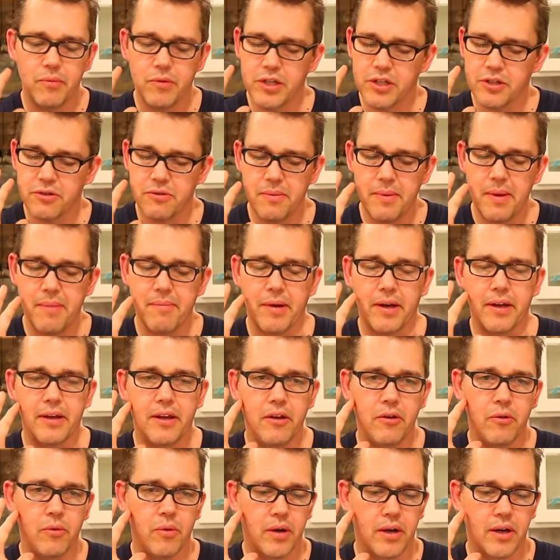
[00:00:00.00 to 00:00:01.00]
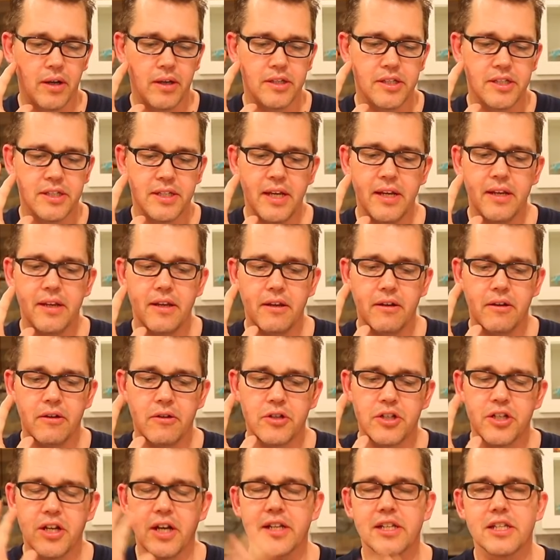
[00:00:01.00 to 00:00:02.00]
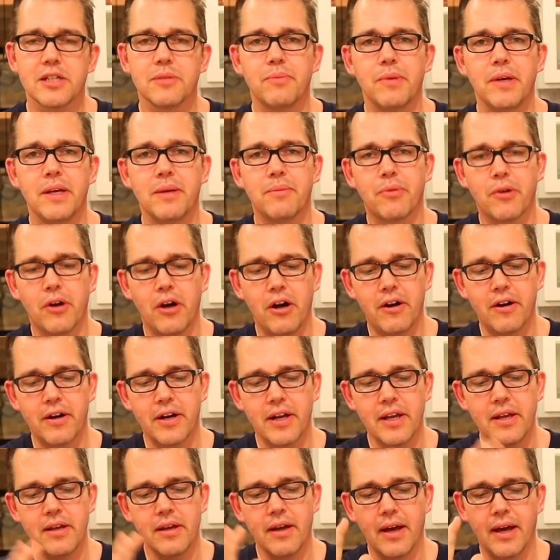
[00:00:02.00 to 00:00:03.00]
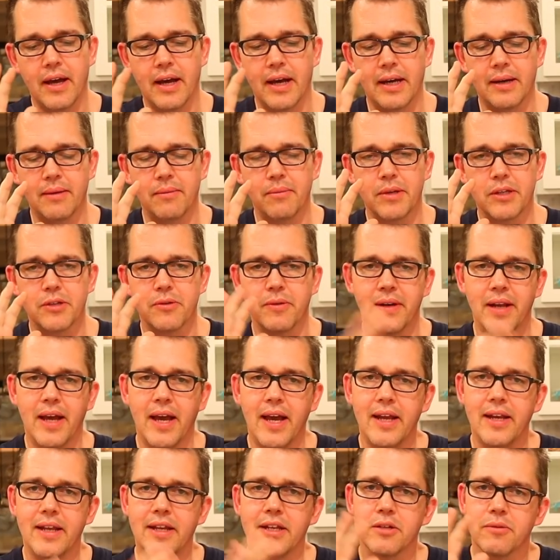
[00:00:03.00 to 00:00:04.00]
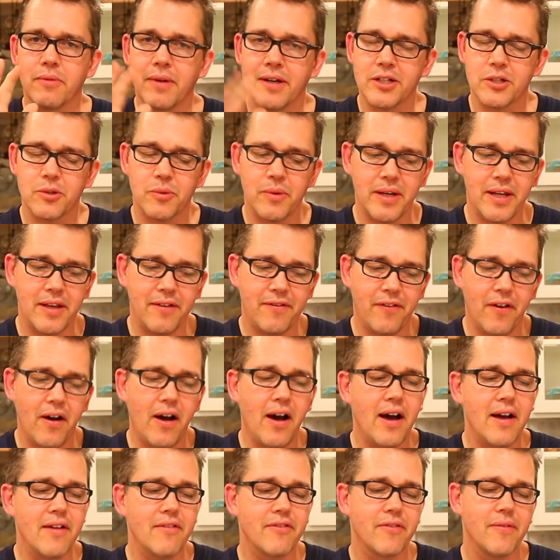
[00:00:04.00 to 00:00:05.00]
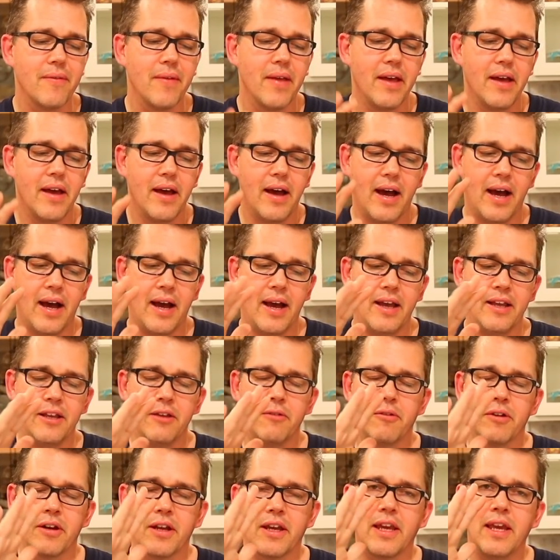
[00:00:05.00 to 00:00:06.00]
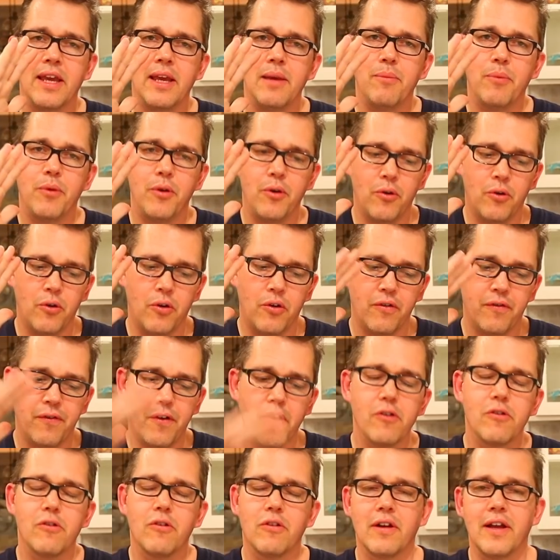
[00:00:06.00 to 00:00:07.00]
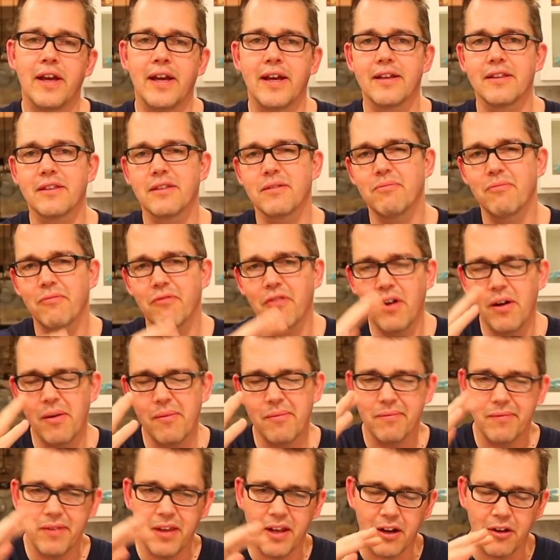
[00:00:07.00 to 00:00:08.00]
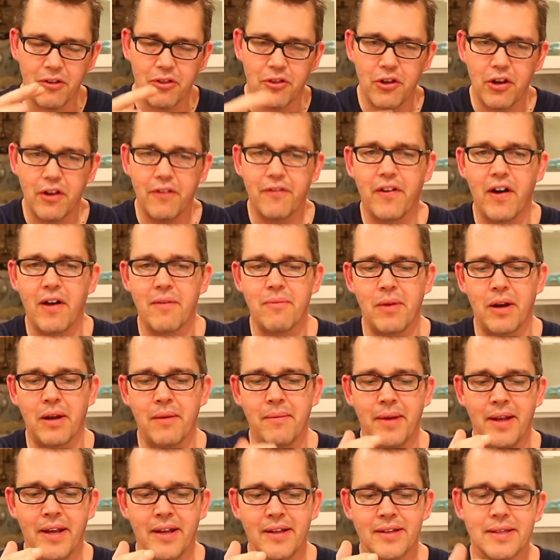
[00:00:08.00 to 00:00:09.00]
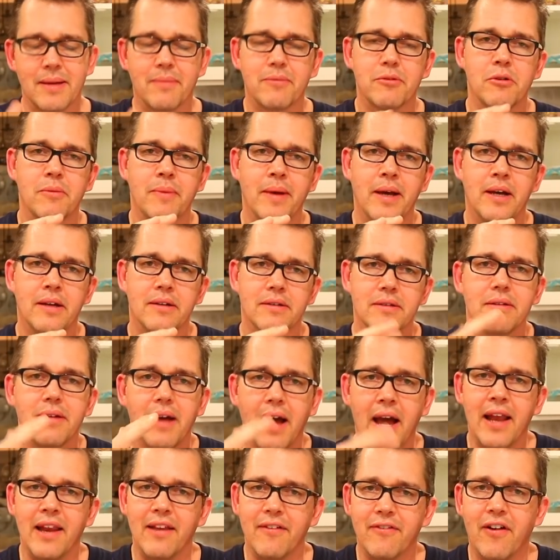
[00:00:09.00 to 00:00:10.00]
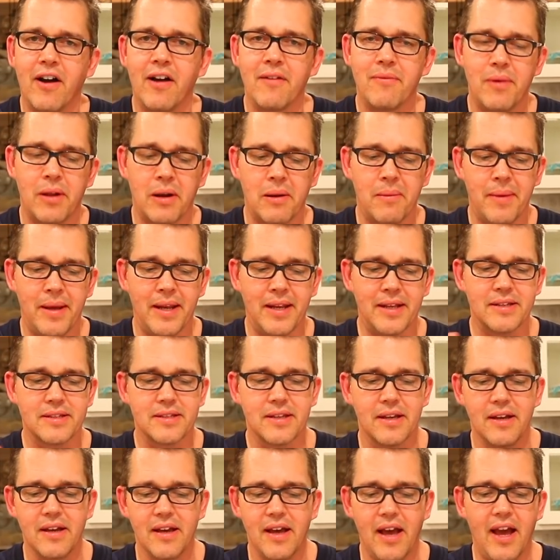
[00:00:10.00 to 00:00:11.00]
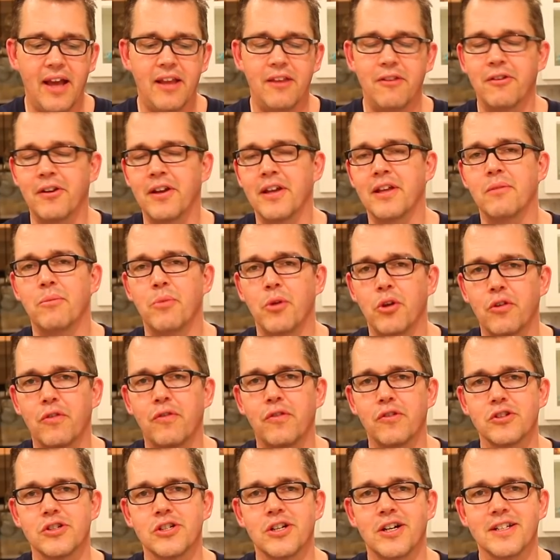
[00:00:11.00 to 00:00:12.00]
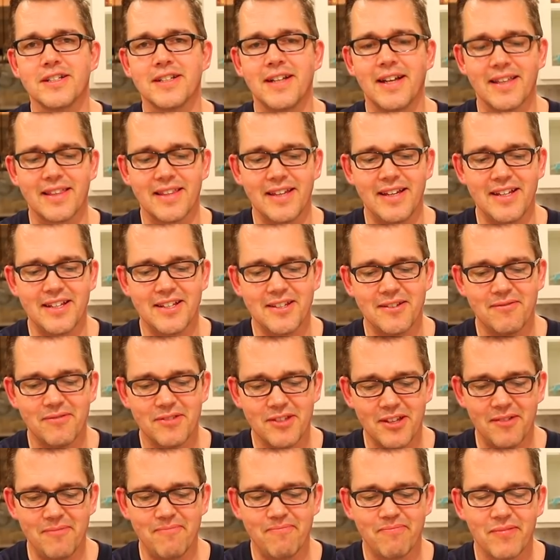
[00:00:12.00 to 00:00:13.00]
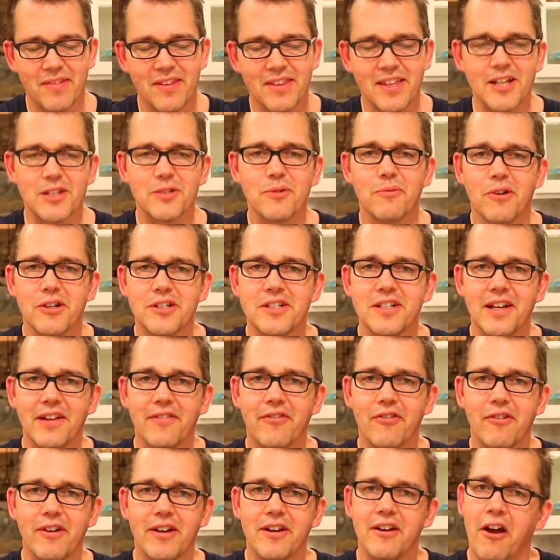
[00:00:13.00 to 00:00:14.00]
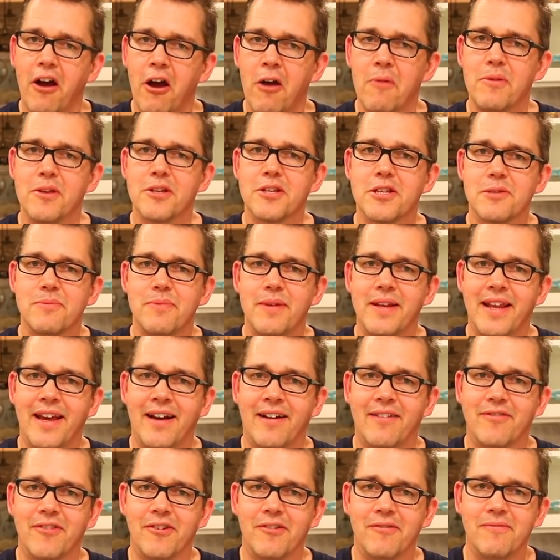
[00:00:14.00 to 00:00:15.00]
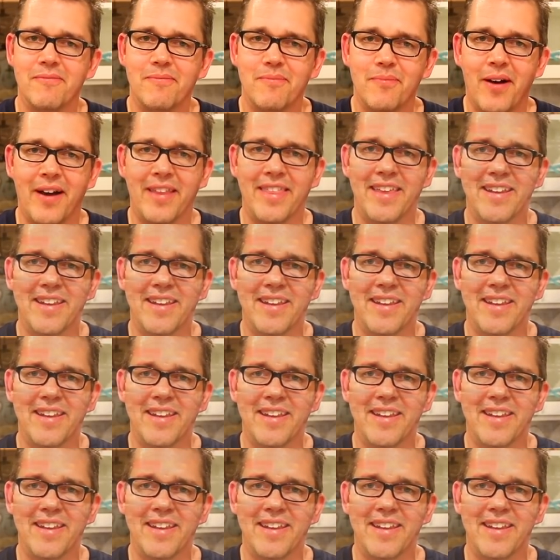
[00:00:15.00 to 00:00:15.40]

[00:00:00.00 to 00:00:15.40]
just remember, you want to set your shutter speed priority um, between 80 to 125, uh, and you want to keep your focal length from, you know, 35 millimeters up to about 85 millimeters, and you'll get beautiful shots like these. So thanks for watching, everyone. I hope this has been helpful. Bye